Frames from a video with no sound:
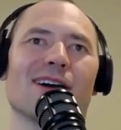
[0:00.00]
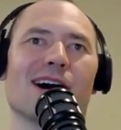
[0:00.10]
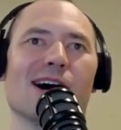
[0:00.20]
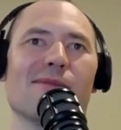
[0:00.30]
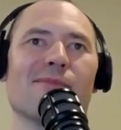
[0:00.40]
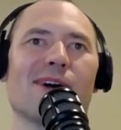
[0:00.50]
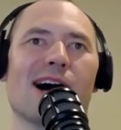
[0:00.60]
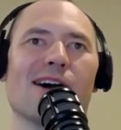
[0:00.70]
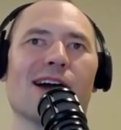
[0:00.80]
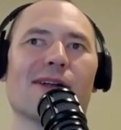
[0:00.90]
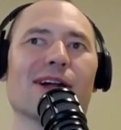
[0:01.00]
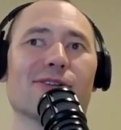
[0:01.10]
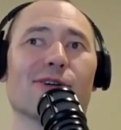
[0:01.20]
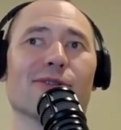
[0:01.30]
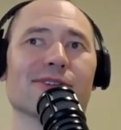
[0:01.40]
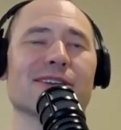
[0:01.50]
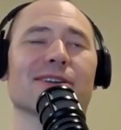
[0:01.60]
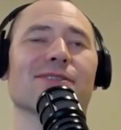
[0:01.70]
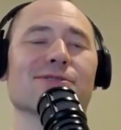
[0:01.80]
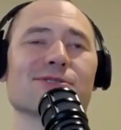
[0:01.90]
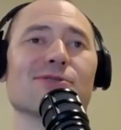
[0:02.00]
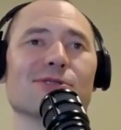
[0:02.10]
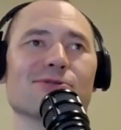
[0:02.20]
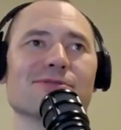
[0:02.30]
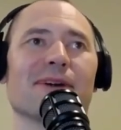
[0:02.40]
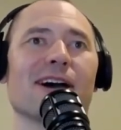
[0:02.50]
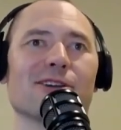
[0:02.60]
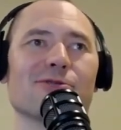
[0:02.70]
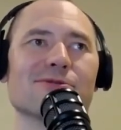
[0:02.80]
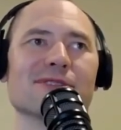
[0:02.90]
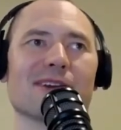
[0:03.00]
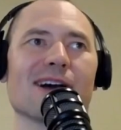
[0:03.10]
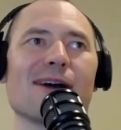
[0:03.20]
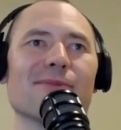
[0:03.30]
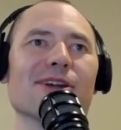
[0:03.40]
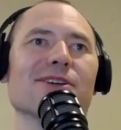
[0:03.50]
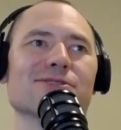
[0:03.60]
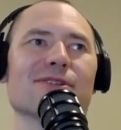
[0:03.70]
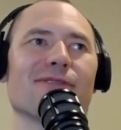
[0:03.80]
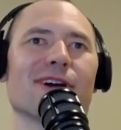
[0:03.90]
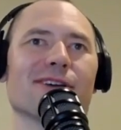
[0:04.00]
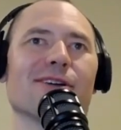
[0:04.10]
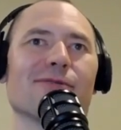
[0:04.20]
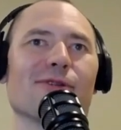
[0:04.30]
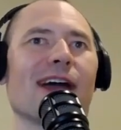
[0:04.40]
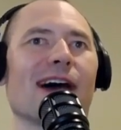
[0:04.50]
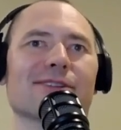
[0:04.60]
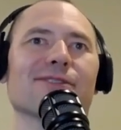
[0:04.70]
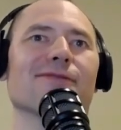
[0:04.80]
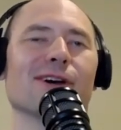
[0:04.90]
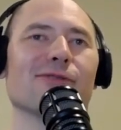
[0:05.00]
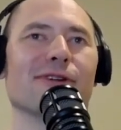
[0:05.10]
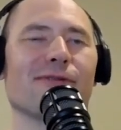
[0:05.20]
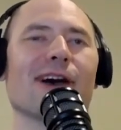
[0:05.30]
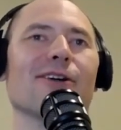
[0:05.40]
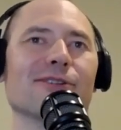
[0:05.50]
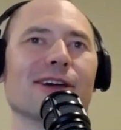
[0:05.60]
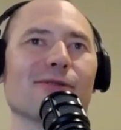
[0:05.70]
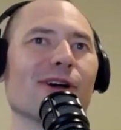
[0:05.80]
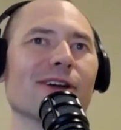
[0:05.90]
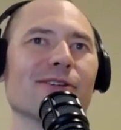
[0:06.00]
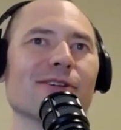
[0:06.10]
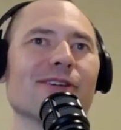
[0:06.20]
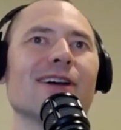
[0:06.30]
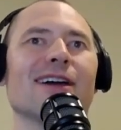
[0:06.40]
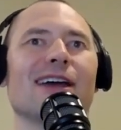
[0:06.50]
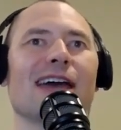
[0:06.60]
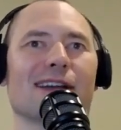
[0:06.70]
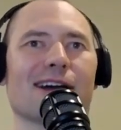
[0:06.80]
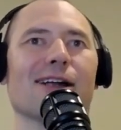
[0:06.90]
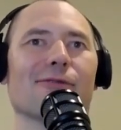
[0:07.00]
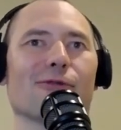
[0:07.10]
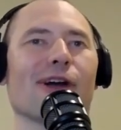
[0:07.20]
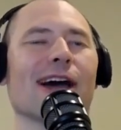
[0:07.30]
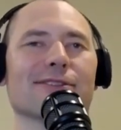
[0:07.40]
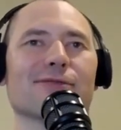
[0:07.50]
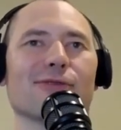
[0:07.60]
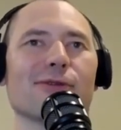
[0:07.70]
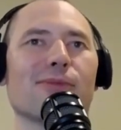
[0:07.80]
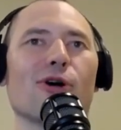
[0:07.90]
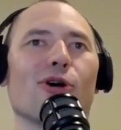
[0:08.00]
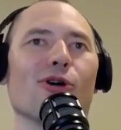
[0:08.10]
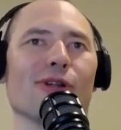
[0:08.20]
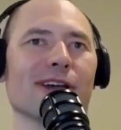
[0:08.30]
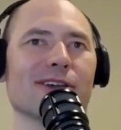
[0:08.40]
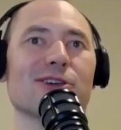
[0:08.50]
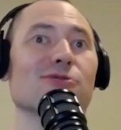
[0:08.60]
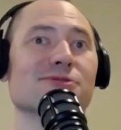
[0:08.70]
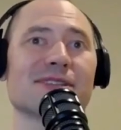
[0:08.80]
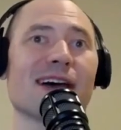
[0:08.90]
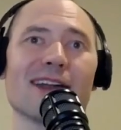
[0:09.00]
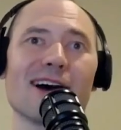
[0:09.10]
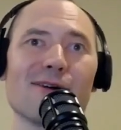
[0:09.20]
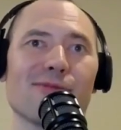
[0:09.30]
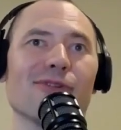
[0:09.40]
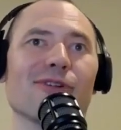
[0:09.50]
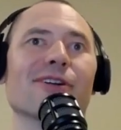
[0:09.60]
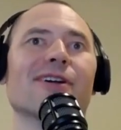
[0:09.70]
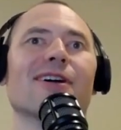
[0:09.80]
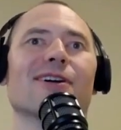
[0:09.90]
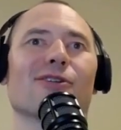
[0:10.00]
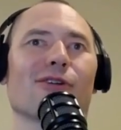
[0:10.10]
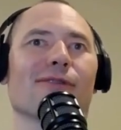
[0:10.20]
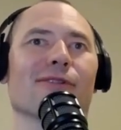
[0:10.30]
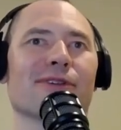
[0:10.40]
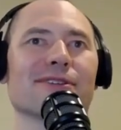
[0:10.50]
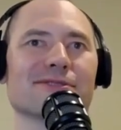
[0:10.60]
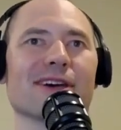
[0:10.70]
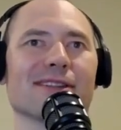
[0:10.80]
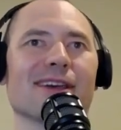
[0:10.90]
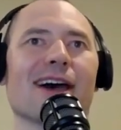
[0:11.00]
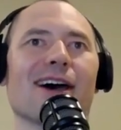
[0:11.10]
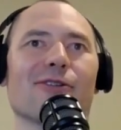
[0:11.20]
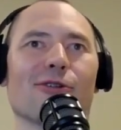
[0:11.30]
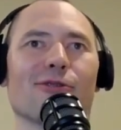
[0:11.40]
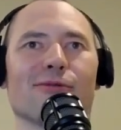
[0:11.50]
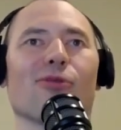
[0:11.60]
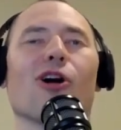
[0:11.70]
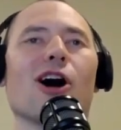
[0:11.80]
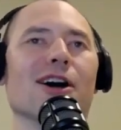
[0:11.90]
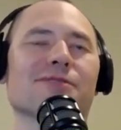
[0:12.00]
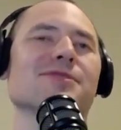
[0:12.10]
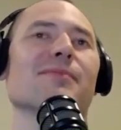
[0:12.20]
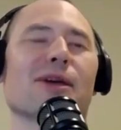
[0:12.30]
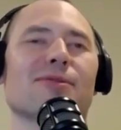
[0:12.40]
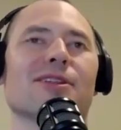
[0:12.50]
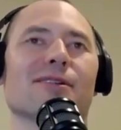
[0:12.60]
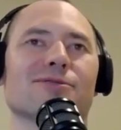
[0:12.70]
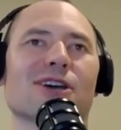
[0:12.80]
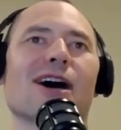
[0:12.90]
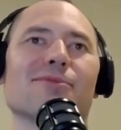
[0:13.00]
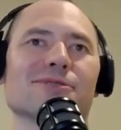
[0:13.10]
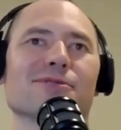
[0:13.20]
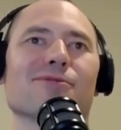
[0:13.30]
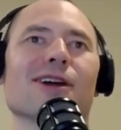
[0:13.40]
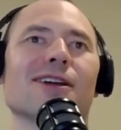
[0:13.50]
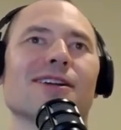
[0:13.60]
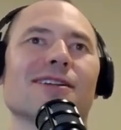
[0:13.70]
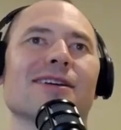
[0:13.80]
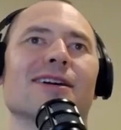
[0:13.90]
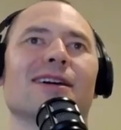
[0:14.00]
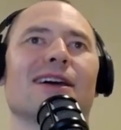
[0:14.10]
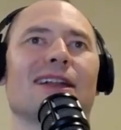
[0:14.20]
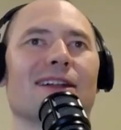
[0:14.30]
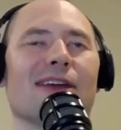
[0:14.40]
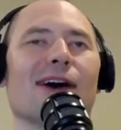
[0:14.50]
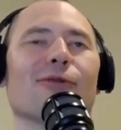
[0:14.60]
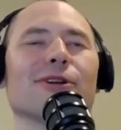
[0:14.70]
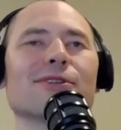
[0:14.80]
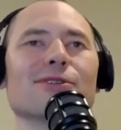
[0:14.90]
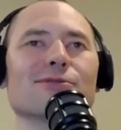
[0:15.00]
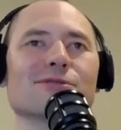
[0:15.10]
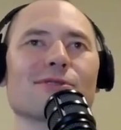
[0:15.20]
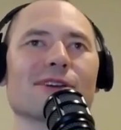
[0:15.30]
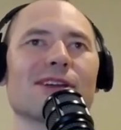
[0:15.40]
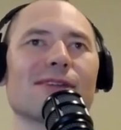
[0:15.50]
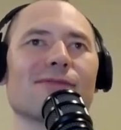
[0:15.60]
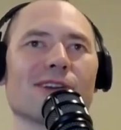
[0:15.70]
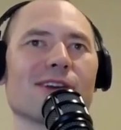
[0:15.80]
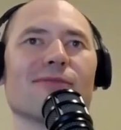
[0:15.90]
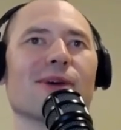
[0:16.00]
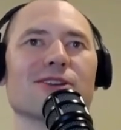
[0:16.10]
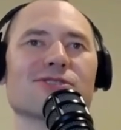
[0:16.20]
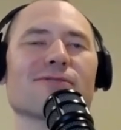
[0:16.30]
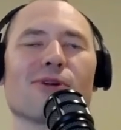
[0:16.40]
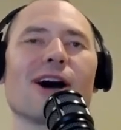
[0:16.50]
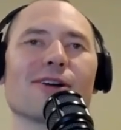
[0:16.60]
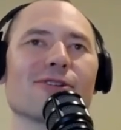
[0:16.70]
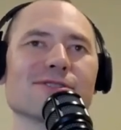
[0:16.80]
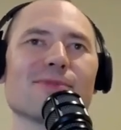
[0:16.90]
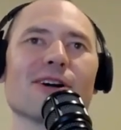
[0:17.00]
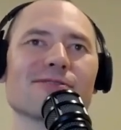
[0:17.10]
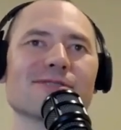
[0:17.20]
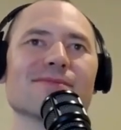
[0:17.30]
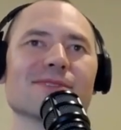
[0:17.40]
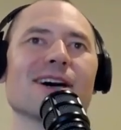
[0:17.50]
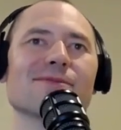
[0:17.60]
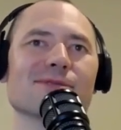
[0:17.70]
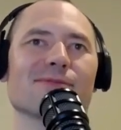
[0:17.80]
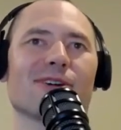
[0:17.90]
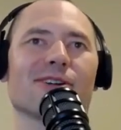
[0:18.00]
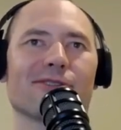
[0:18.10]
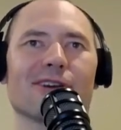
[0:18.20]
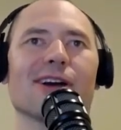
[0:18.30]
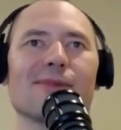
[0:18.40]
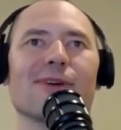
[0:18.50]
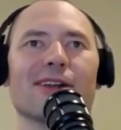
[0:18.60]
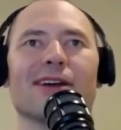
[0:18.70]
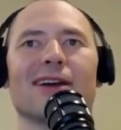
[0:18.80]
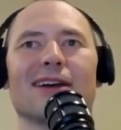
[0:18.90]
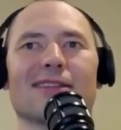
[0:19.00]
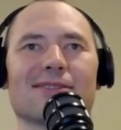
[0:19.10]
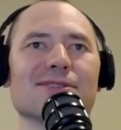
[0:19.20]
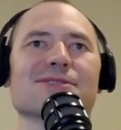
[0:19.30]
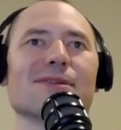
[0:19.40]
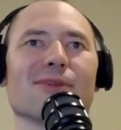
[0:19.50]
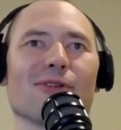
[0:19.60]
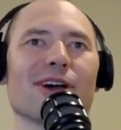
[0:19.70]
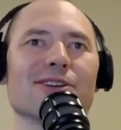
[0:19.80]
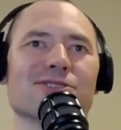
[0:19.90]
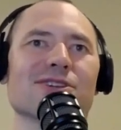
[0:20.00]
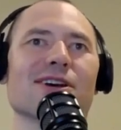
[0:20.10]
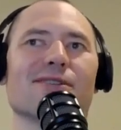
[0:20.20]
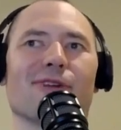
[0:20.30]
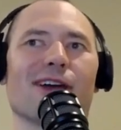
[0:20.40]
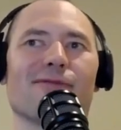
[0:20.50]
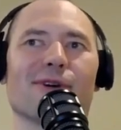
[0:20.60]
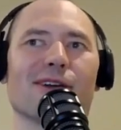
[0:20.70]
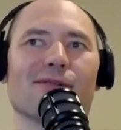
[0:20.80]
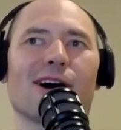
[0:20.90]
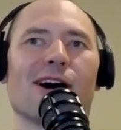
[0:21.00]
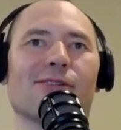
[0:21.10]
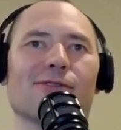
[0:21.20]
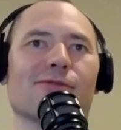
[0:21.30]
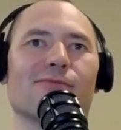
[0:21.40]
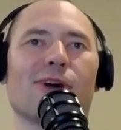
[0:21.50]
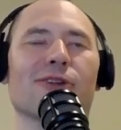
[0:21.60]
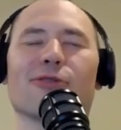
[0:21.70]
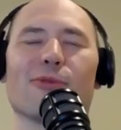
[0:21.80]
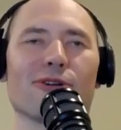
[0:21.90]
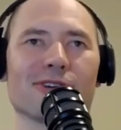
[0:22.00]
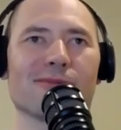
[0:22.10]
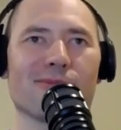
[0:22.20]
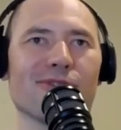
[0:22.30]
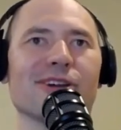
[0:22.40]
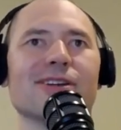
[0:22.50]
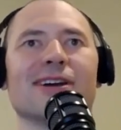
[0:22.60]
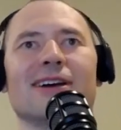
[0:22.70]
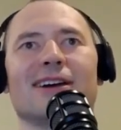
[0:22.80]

I don't know the techniques you use, but I use the combination of like a reactive that would invalidate later and kind of reactively pull like QStat output or other things like that, or logs that maybe the job was creating. And in that way, the user can even get a makeshift progress bar sometimes. They'll be like, okay, I'm at this simulation. We have like 100 more to complete.